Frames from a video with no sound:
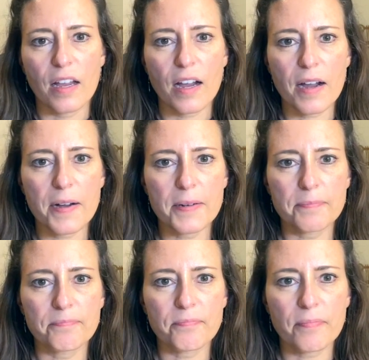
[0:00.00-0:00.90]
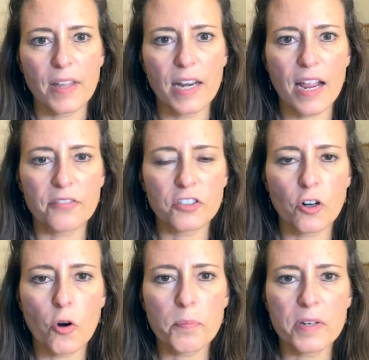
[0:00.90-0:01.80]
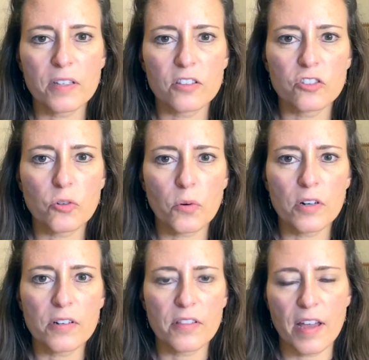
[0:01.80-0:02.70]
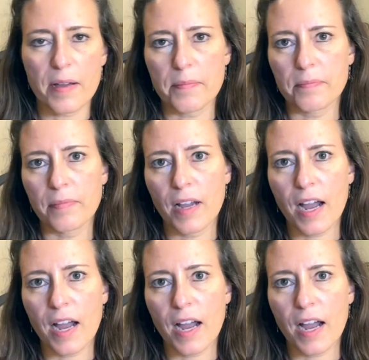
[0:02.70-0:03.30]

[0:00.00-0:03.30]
And after opening the door to them,